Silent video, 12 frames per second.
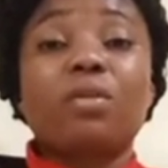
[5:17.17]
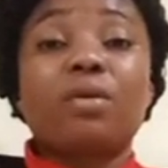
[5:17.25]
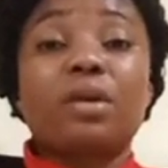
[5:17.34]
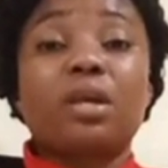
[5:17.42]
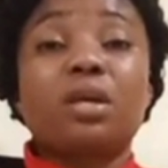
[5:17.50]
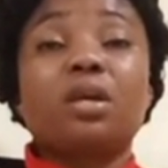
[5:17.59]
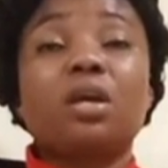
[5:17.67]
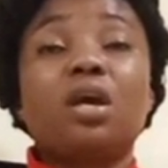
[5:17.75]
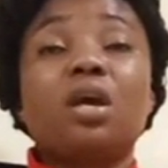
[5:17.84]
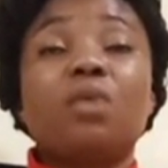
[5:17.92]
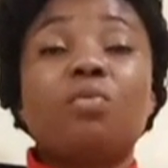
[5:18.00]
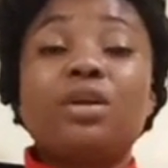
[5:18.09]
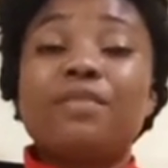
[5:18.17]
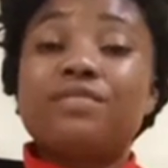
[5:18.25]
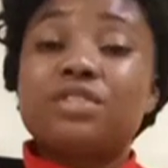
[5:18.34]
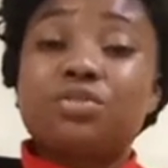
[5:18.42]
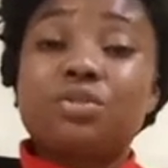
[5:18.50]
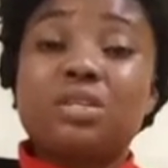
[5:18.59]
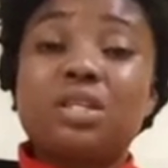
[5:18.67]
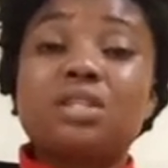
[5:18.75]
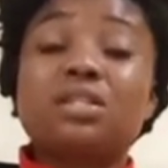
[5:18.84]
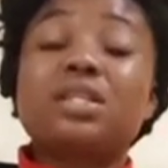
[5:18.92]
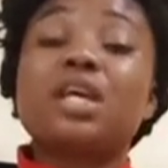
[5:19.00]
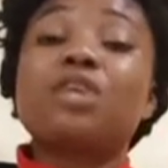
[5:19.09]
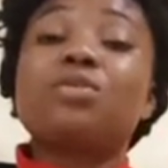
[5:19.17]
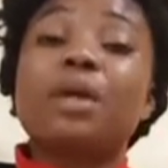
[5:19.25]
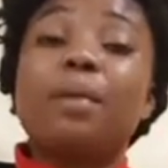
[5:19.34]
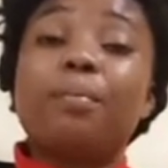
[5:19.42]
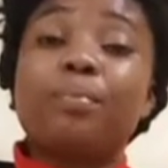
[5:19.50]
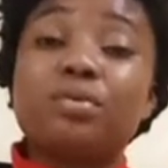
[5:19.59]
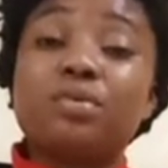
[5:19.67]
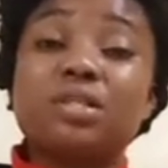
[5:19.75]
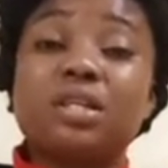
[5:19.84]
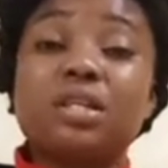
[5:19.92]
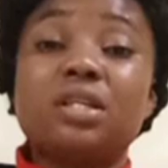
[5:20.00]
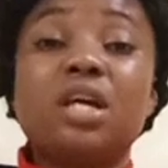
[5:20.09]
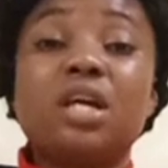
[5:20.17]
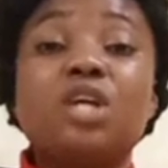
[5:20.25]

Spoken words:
Okay, when after doing that, then you can proceed